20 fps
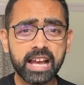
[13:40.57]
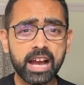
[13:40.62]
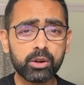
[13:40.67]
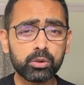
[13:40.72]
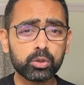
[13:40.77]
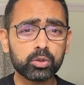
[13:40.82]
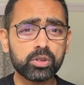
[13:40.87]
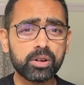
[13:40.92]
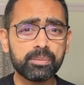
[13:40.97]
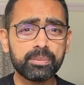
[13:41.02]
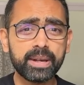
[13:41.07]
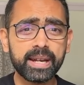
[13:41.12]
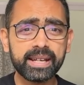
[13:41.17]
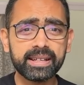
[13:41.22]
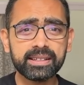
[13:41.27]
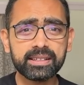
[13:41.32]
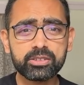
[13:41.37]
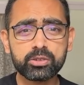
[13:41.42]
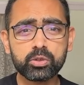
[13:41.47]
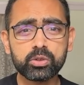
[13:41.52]
how to
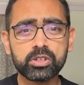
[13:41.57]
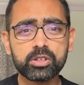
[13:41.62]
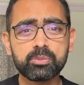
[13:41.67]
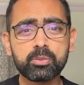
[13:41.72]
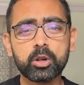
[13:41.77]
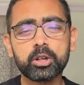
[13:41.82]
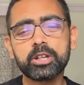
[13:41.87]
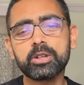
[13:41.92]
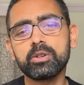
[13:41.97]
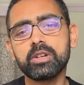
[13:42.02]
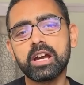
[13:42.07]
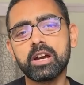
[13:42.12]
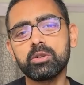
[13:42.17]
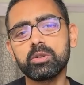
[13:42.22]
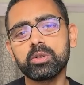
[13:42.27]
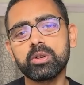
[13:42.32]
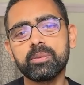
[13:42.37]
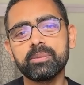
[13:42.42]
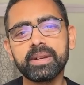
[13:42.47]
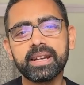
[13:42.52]
update the student module, how
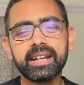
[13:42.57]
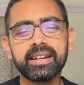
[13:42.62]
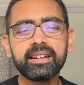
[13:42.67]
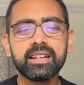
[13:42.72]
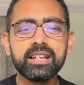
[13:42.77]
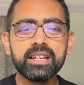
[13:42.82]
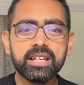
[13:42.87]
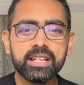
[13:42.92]
to update